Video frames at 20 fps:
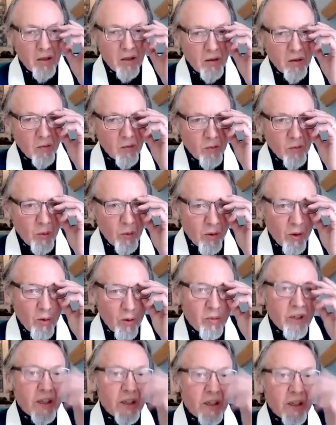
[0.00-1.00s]
We probably
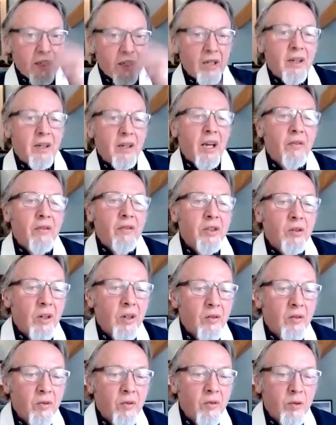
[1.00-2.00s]
don't have to,
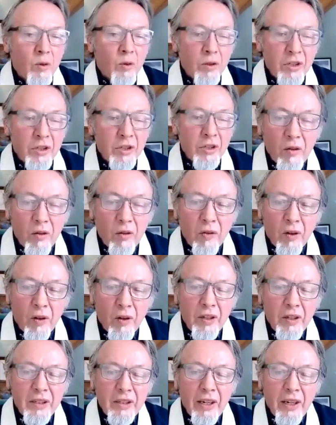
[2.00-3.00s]
unfortunately, look very
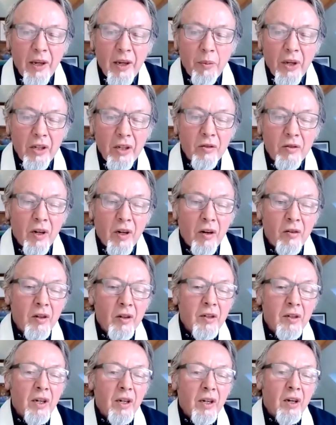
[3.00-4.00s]
deep into our own
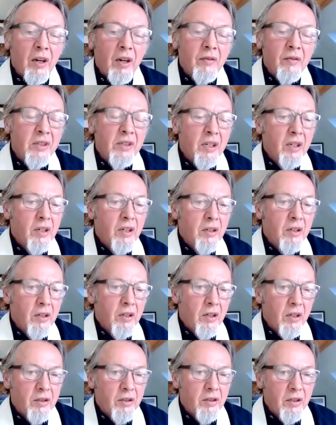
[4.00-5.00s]
lives
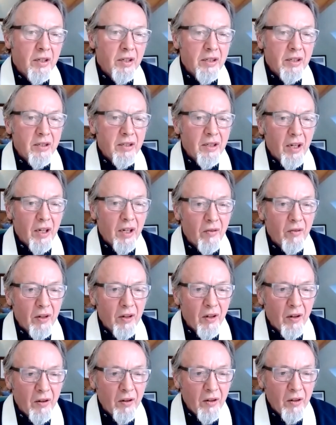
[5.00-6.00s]
to
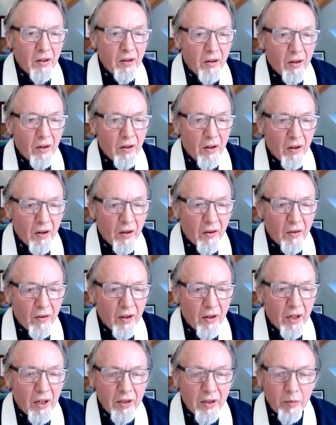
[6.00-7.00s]
discover
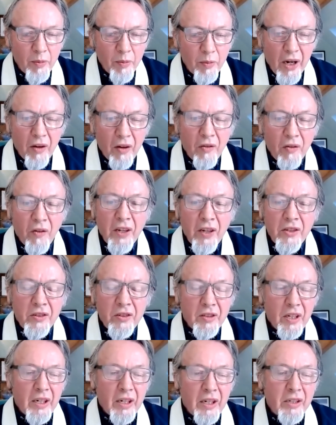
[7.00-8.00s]
these
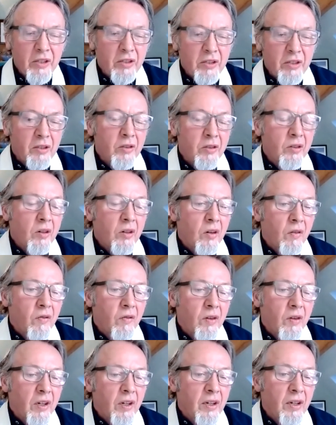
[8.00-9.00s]
manifestations of
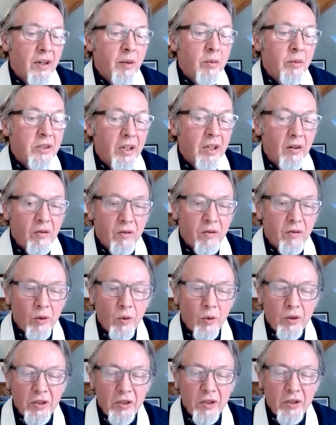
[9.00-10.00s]
the limiting
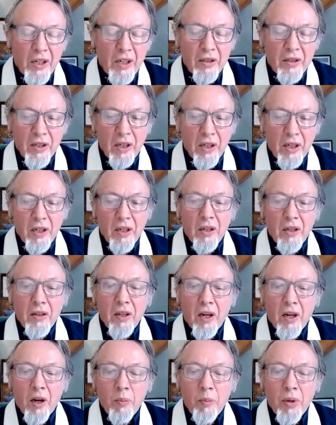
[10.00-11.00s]
forces that
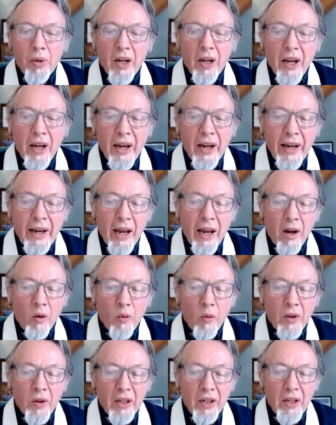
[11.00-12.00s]
are playing out
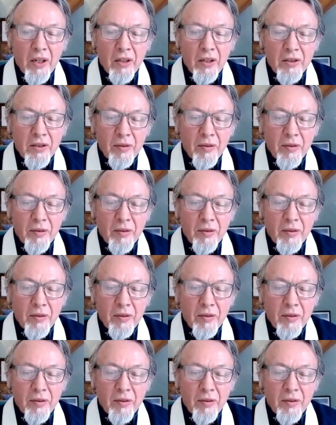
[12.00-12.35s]
within us.